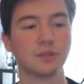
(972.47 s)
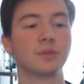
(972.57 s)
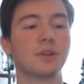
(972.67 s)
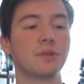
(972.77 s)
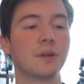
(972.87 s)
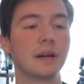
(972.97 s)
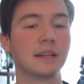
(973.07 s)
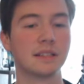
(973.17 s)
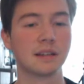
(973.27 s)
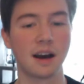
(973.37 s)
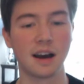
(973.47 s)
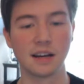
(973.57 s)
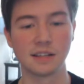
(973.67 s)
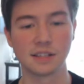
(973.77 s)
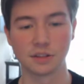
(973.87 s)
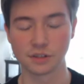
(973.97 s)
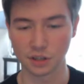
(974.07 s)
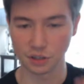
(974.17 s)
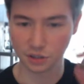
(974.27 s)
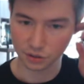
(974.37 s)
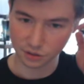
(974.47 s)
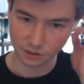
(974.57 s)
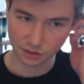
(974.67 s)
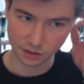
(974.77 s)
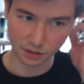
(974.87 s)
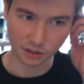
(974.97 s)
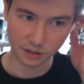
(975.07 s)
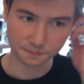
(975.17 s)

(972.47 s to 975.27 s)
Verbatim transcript: the great dies and there's a hu- the